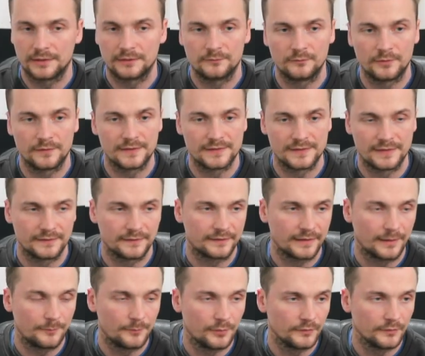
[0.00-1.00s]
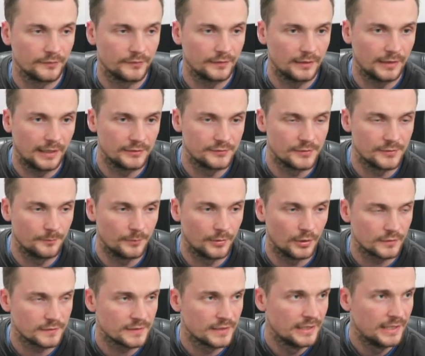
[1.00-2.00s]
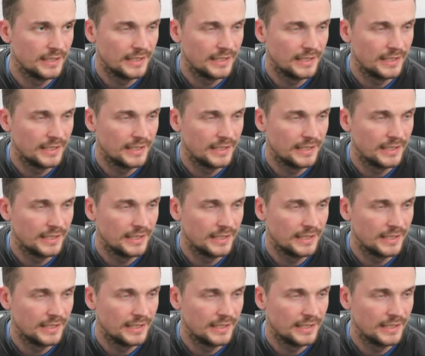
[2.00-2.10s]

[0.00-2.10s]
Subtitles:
with his instep on edge at box.